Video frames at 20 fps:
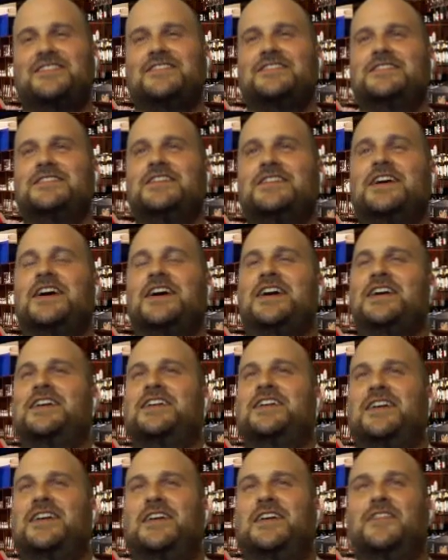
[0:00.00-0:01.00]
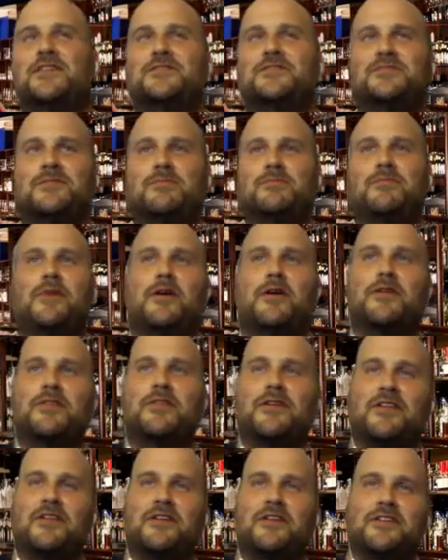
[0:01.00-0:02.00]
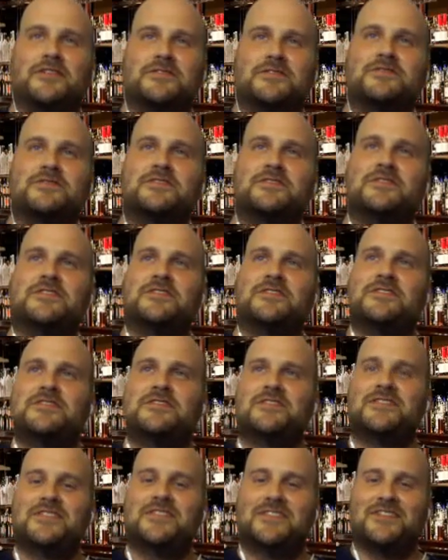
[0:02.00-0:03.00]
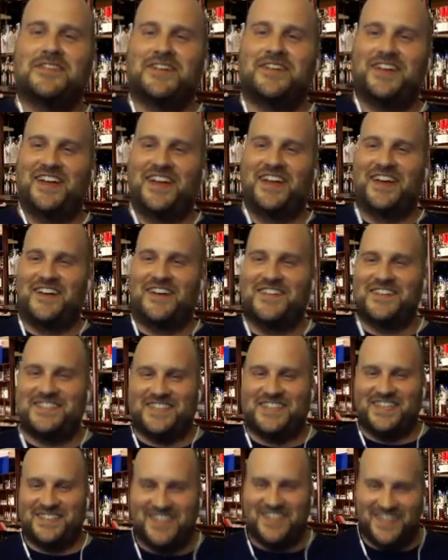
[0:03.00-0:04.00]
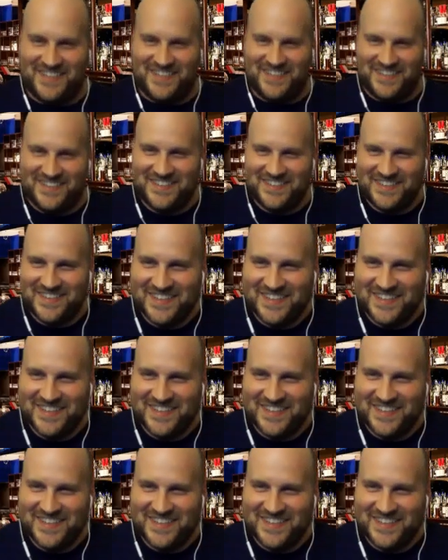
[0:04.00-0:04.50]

Yeah, and those are both closed. What's that tell you?